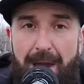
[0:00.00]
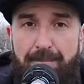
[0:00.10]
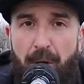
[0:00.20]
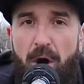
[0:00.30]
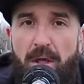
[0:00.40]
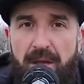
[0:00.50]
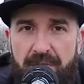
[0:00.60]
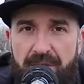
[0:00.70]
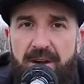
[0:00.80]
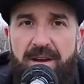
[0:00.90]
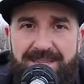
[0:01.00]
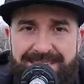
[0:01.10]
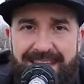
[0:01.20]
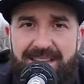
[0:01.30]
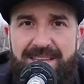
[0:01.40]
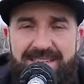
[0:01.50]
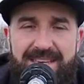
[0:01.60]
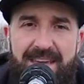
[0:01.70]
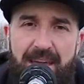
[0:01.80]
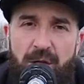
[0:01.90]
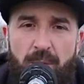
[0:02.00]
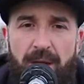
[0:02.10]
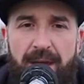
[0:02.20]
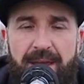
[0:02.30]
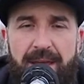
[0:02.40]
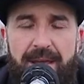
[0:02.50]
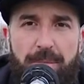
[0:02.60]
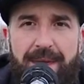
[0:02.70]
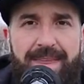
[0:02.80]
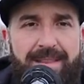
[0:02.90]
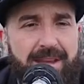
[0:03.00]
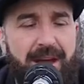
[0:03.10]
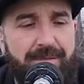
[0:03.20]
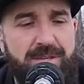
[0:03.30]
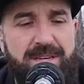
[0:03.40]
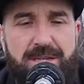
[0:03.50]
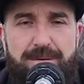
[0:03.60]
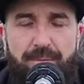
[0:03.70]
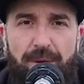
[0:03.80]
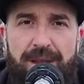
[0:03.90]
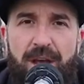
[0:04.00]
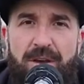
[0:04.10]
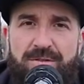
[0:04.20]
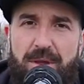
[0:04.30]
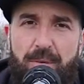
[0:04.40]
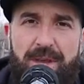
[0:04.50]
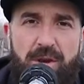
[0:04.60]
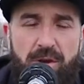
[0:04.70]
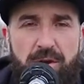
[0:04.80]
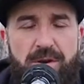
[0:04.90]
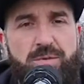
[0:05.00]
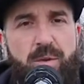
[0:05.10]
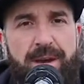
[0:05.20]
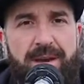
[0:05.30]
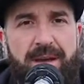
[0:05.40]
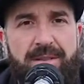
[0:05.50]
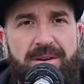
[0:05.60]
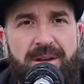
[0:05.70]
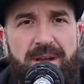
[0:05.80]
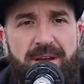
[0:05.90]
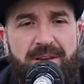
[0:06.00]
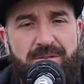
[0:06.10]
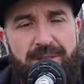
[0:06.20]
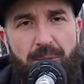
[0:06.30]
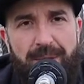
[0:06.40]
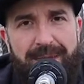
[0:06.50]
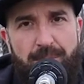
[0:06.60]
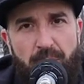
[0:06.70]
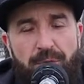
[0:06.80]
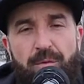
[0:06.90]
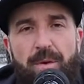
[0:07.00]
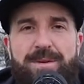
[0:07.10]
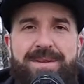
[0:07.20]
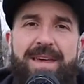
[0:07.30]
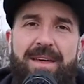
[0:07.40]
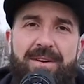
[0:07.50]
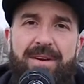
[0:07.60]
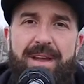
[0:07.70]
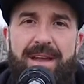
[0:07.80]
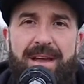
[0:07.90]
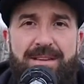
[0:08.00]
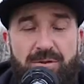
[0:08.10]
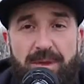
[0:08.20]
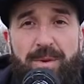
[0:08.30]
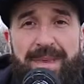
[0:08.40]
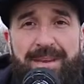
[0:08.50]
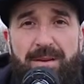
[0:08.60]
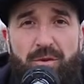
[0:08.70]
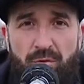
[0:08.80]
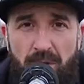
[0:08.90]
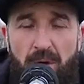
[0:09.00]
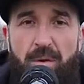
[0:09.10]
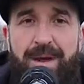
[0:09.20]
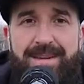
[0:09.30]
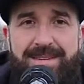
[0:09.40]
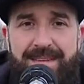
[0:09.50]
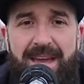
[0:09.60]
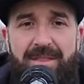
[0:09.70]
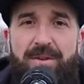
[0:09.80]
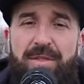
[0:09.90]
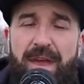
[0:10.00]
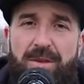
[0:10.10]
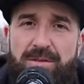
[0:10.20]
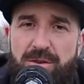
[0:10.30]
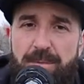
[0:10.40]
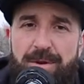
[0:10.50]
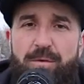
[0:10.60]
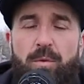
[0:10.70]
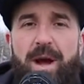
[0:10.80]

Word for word: at Paul the Daly, D A L Y. We'll make that the conversation point so that we can encourage one another, so that we can move forward together, and so that we can grow together. Thank you so much for